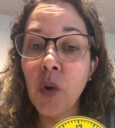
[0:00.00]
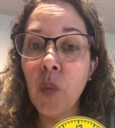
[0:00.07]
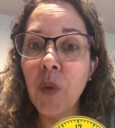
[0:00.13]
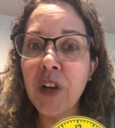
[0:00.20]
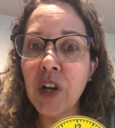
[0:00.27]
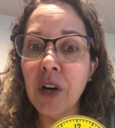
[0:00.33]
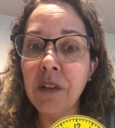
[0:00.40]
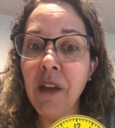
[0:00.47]
we
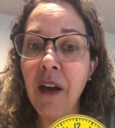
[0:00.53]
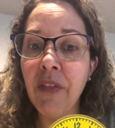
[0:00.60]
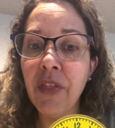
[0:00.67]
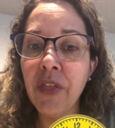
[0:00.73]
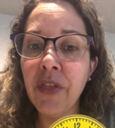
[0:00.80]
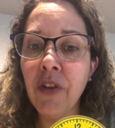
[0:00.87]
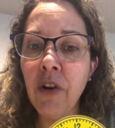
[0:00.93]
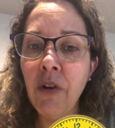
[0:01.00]
call
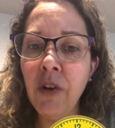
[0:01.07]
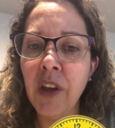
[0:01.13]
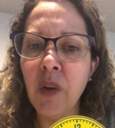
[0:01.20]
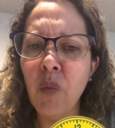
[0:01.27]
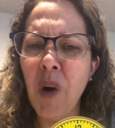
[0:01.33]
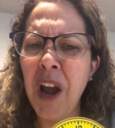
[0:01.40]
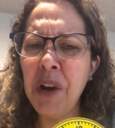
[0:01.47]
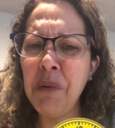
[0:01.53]
that 30.
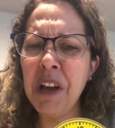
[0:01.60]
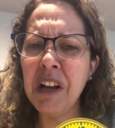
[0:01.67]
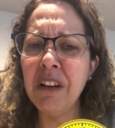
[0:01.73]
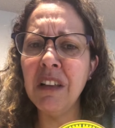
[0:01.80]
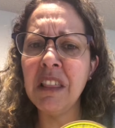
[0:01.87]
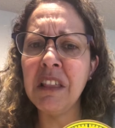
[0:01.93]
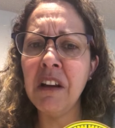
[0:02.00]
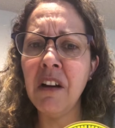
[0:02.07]
Why do we
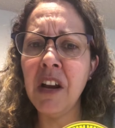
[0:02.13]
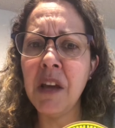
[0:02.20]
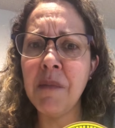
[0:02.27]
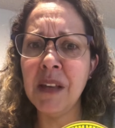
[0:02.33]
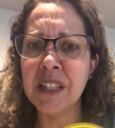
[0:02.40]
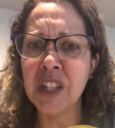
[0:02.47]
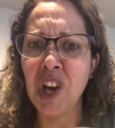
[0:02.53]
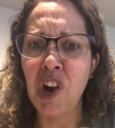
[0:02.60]
call it 30,
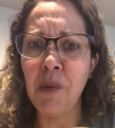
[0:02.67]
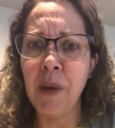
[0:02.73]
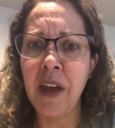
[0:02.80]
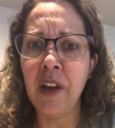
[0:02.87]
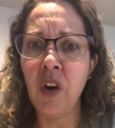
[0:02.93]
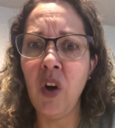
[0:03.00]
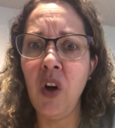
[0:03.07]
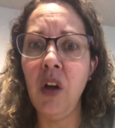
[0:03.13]
Ms.
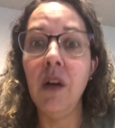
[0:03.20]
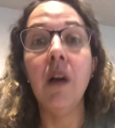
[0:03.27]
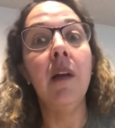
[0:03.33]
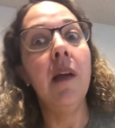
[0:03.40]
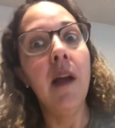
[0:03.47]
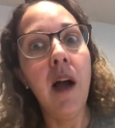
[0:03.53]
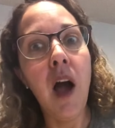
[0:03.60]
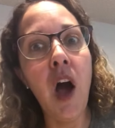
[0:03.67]
Carmichael?
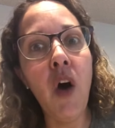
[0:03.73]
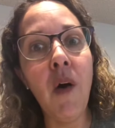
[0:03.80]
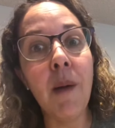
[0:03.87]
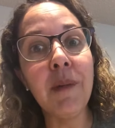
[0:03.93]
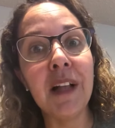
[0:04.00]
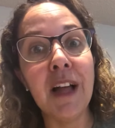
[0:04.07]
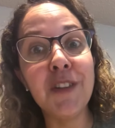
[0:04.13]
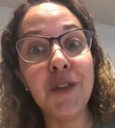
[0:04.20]
Oh, I'm
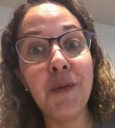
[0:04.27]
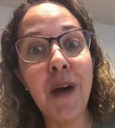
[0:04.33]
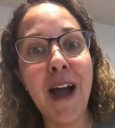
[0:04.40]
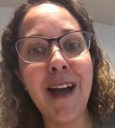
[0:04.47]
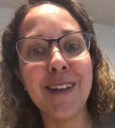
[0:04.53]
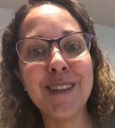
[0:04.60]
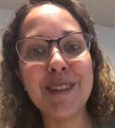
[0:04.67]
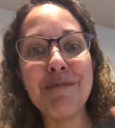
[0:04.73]
glad you
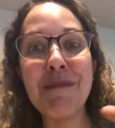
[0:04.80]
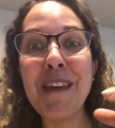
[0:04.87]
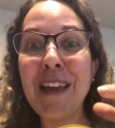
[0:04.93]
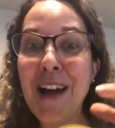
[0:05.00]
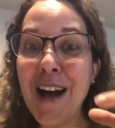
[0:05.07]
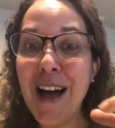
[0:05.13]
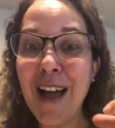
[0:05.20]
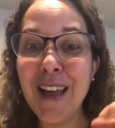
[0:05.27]
asked.
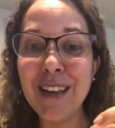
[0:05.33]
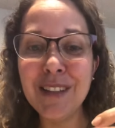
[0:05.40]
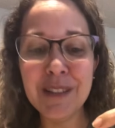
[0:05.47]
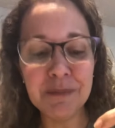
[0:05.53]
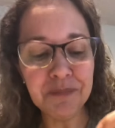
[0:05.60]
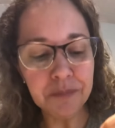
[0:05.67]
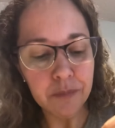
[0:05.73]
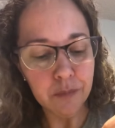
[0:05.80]
Because
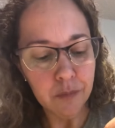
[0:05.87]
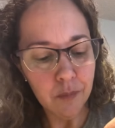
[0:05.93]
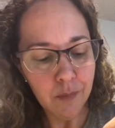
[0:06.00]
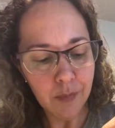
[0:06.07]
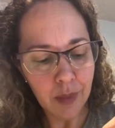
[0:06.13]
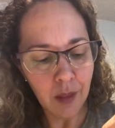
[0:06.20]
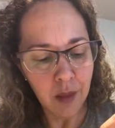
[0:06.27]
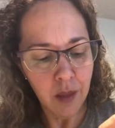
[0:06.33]

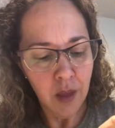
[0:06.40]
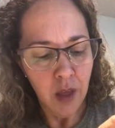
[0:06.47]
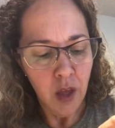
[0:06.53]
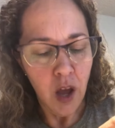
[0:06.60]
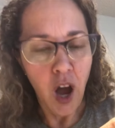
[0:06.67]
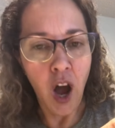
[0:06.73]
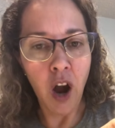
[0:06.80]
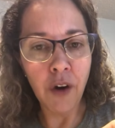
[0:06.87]

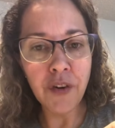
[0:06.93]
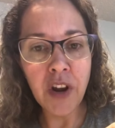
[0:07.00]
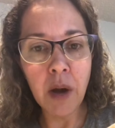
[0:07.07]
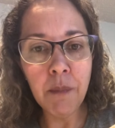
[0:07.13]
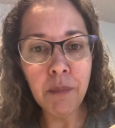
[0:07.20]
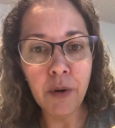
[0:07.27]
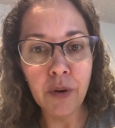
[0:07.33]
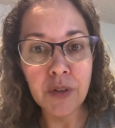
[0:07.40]
our
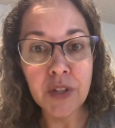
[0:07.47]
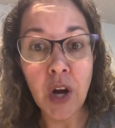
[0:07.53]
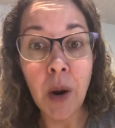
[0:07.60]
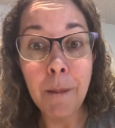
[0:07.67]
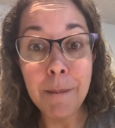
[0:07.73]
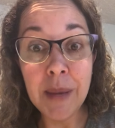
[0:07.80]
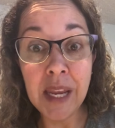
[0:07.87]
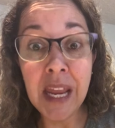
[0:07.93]
numbers are
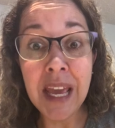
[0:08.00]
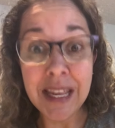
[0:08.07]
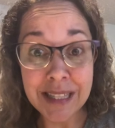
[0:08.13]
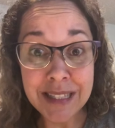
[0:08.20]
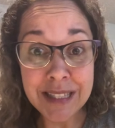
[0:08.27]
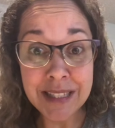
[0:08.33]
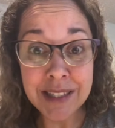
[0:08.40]
minutes.